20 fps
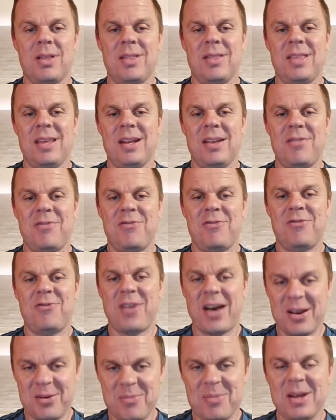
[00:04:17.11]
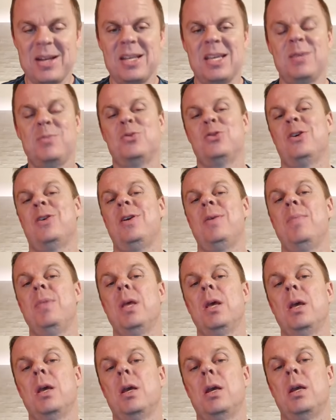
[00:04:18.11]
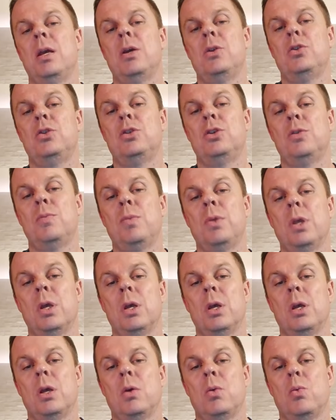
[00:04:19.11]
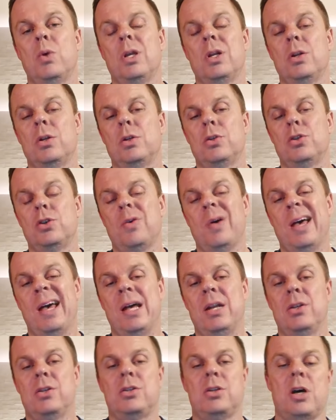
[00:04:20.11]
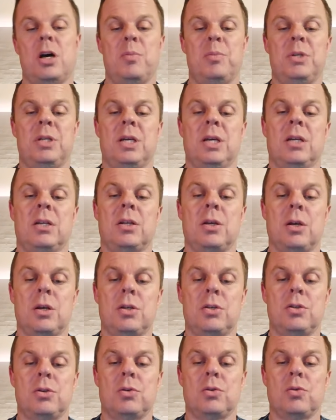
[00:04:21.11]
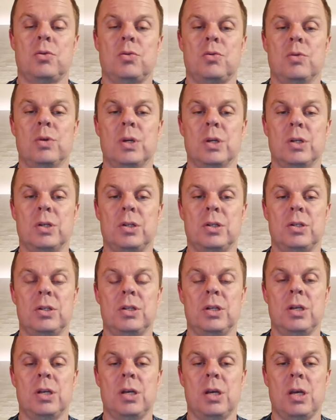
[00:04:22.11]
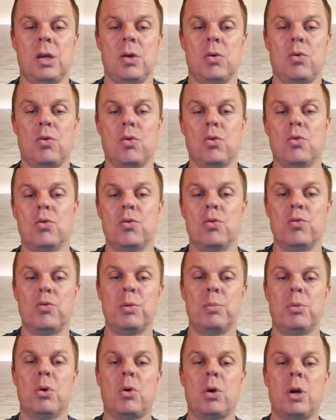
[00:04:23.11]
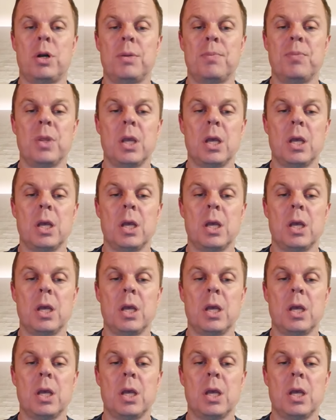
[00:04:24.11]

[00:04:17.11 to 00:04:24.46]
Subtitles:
And then I find my name, sorry, here too. We can also add a subject. So just say error report.